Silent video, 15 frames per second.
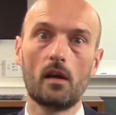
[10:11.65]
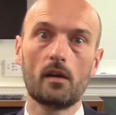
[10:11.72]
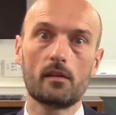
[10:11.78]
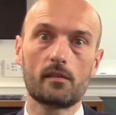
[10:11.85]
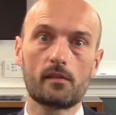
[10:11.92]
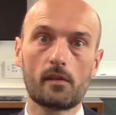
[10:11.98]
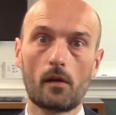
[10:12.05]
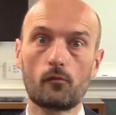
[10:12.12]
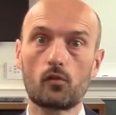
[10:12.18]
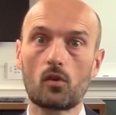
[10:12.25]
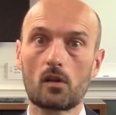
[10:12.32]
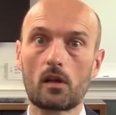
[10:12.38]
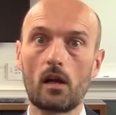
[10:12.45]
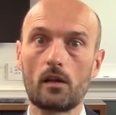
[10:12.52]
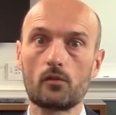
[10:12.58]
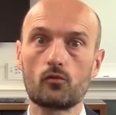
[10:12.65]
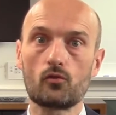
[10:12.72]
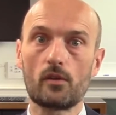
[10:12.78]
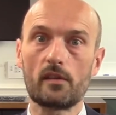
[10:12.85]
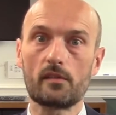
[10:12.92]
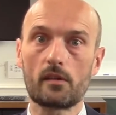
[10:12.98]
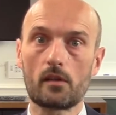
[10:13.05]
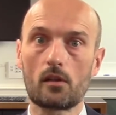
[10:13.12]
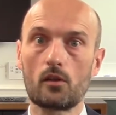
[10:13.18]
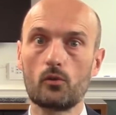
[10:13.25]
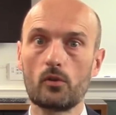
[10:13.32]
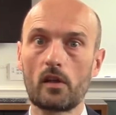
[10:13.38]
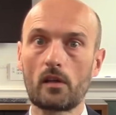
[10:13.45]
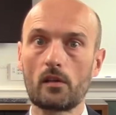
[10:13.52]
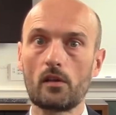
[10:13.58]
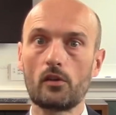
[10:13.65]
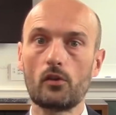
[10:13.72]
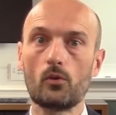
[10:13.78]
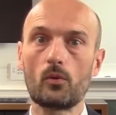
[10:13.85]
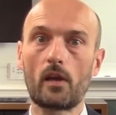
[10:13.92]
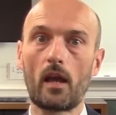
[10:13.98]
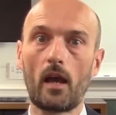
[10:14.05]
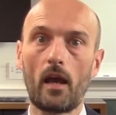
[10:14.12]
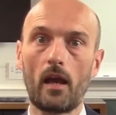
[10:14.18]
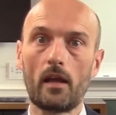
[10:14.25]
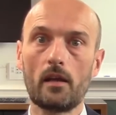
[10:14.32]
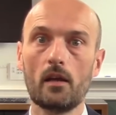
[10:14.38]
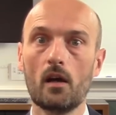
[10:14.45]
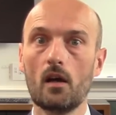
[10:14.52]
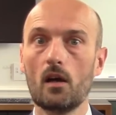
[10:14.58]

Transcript: Several countries, including the UK,